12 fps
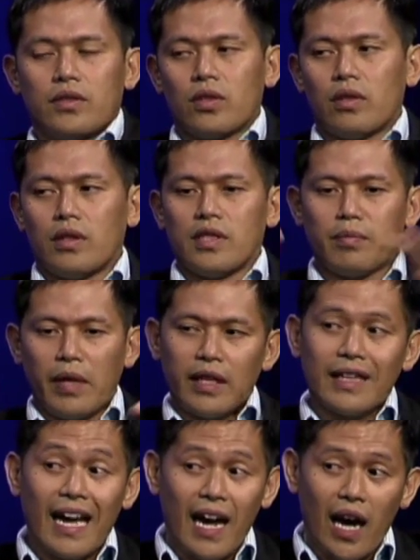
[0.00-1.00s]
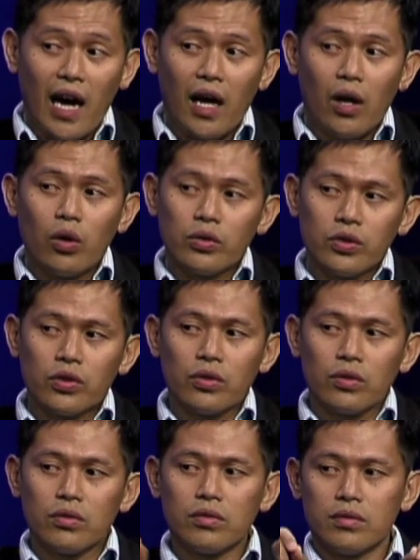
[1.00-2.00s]
So it's mainly the how
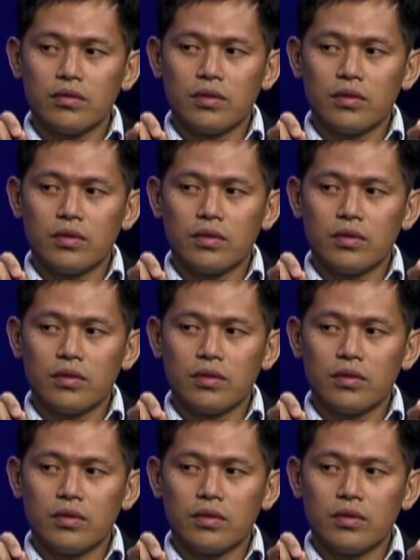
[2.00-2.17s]
to.